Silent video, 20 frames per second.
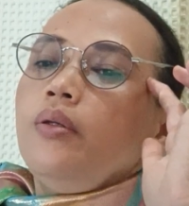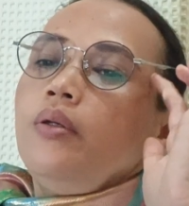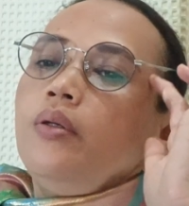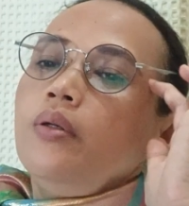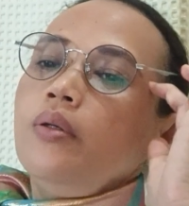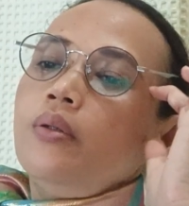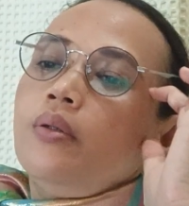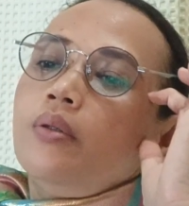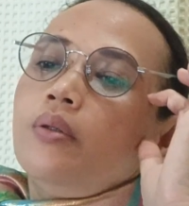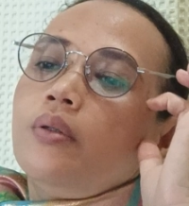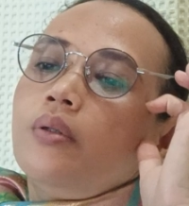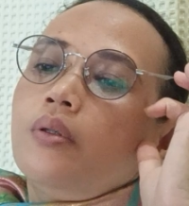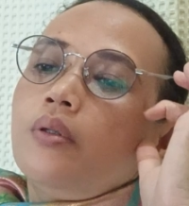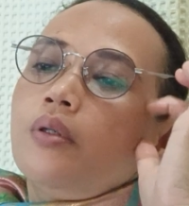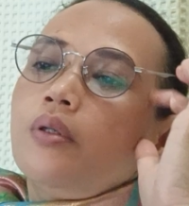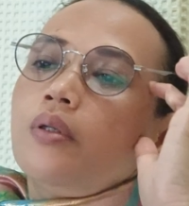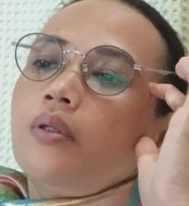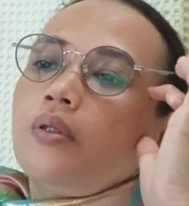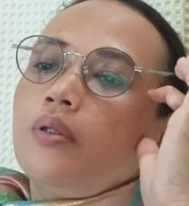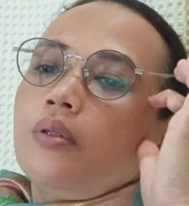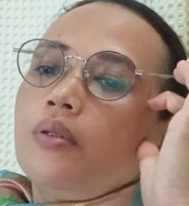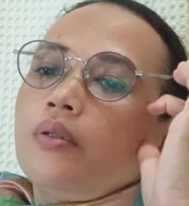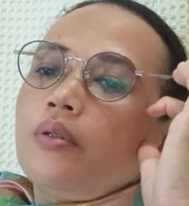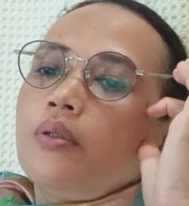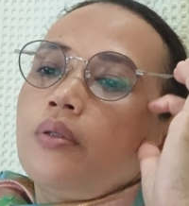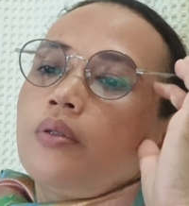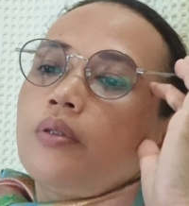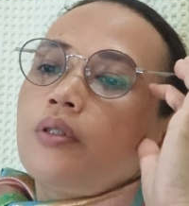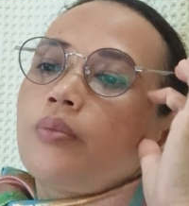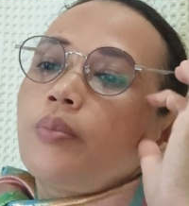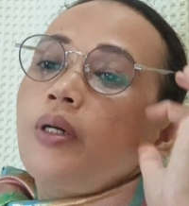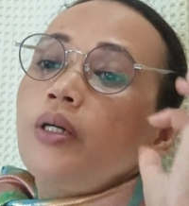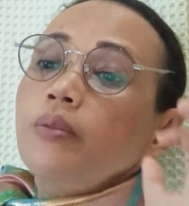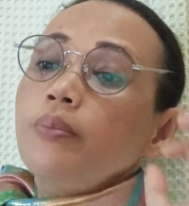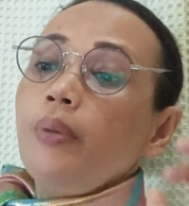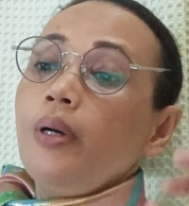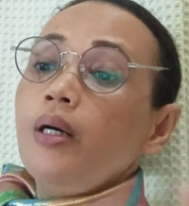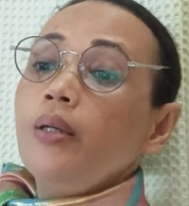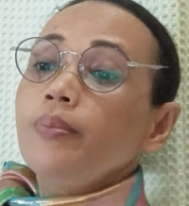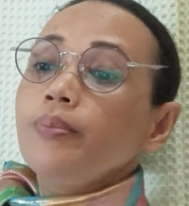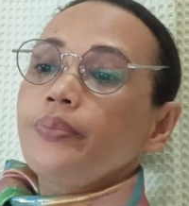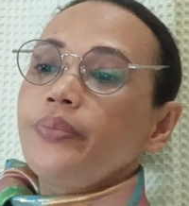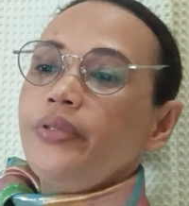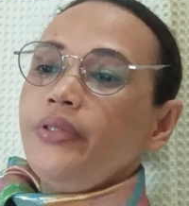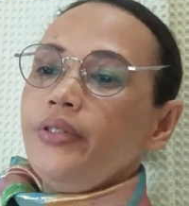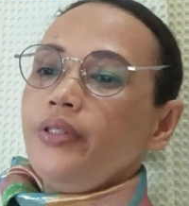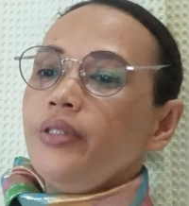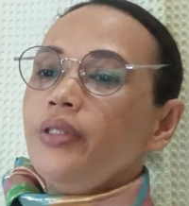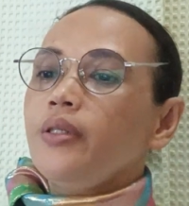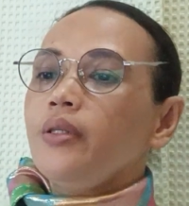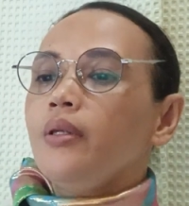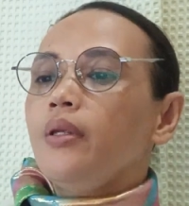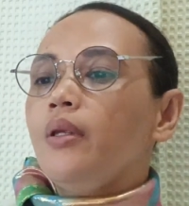your smart pumps,